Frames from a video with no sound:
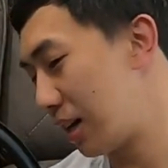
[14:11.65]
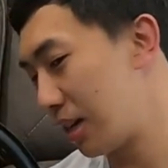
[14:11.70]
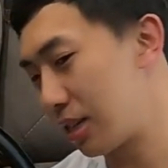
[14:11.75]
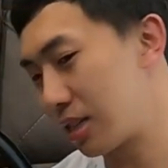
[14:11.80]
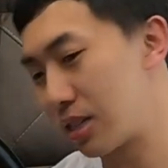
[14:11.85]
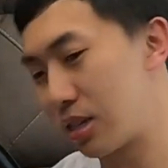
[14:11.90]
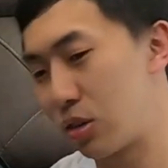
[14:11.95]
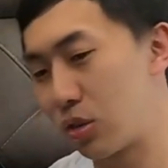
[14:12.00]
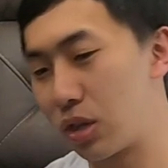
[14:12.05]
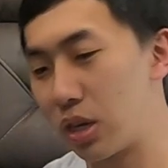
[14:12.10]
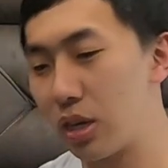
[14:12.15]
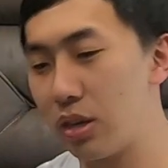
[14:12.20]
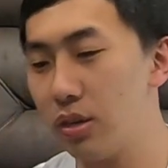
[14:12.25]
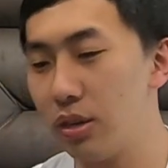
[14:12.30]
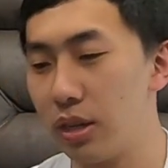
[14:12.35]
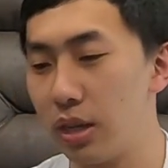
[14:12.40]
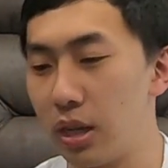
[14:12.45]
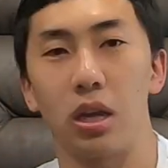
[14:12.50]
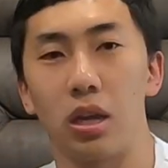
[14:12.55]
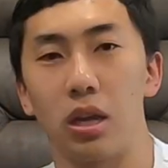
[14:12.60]
So,
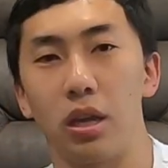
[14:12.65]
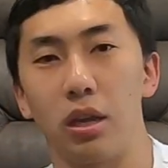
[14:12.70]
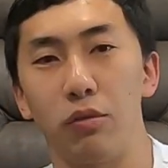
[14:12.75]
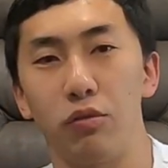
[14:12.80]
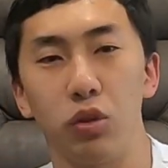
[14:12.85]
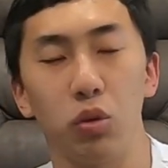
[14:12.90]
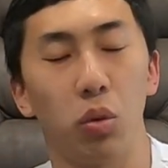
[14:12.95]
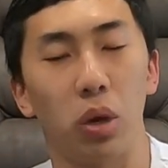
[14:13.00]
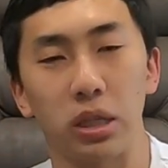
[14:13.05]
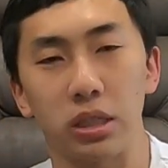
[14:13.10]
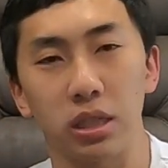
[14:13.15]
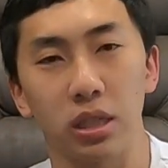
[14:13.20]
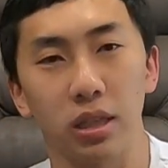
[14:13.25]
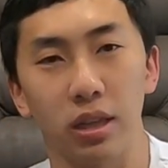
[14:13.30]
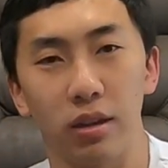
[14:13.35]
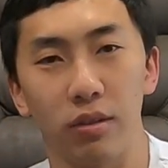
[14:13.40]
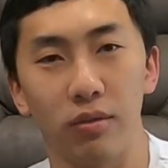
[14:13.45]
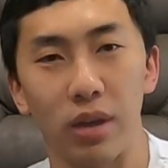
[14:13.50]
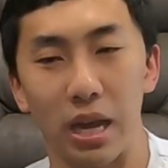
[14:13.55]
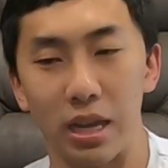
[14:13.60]
if you want to
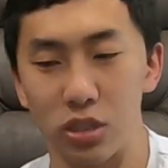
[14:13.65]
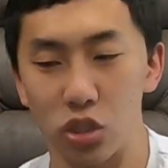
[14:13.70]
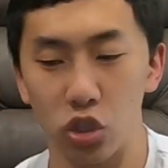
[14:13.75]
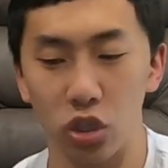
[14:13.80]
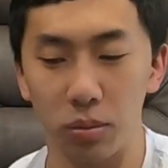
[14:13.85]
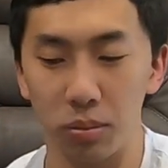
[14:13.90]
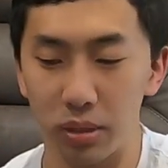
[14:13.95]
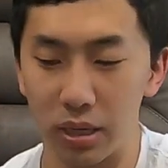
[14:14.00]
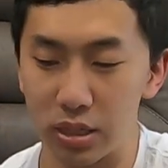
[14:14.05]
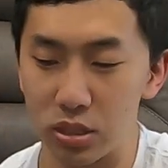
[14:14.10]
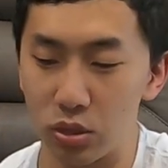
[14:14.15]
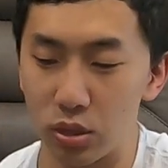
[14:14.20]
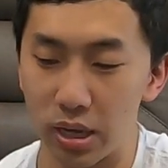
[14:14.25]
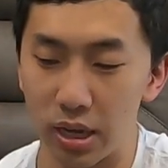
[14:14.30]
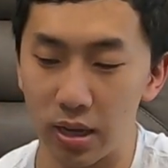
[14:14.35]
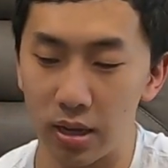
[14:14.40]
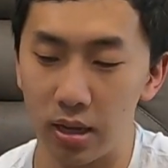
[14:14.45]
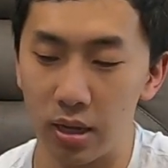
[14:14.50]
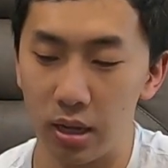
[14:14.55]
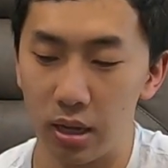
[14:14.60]
live as cheaply as you
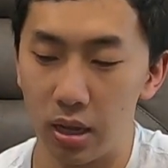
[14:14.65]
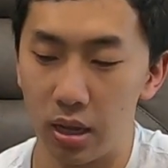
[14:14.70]
can,